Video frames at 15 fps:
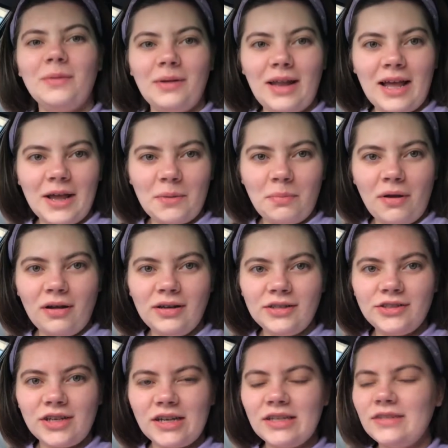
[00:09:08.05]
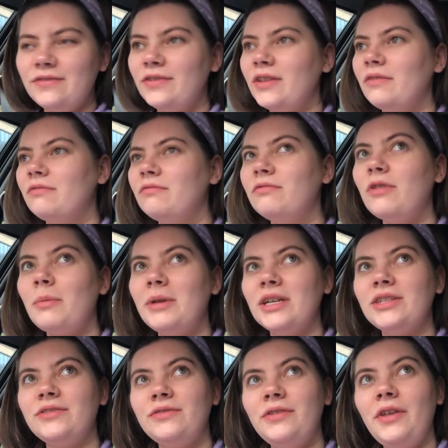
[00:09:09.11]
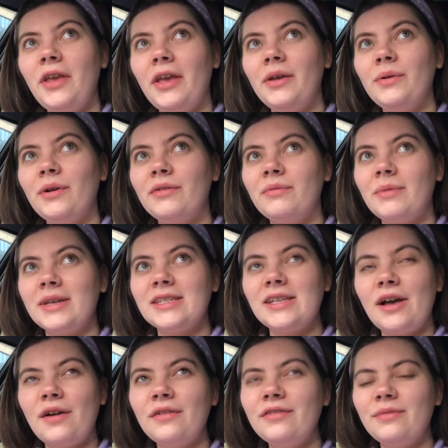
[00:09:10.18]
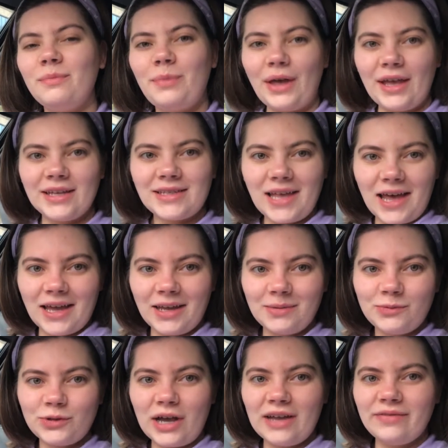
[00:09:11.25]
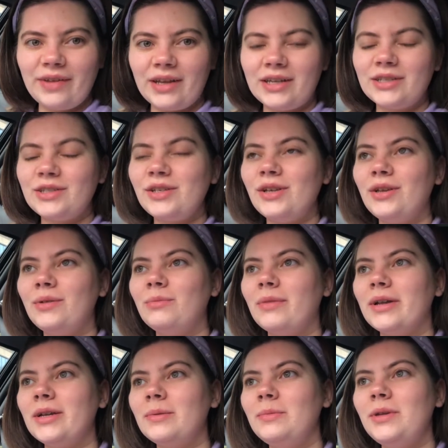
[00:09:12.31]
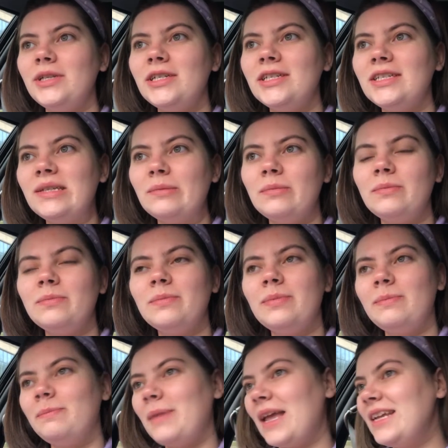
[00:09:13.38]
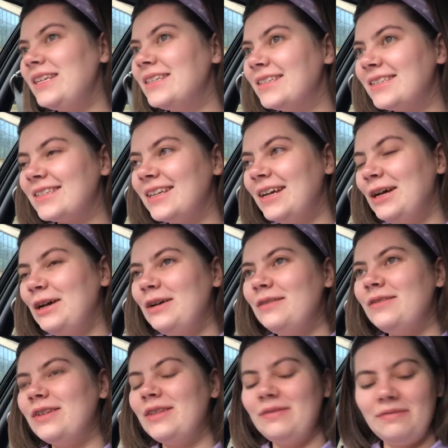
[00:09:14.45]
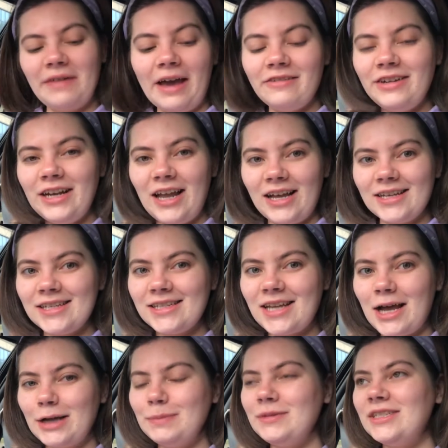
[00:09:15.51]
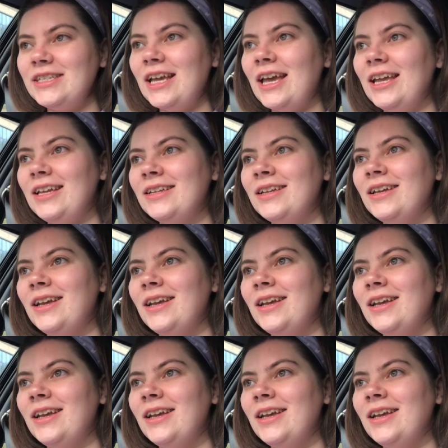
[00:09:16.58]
Well, I apologise for the rubbish view of myself, but I am driving to my community base for the very last time today.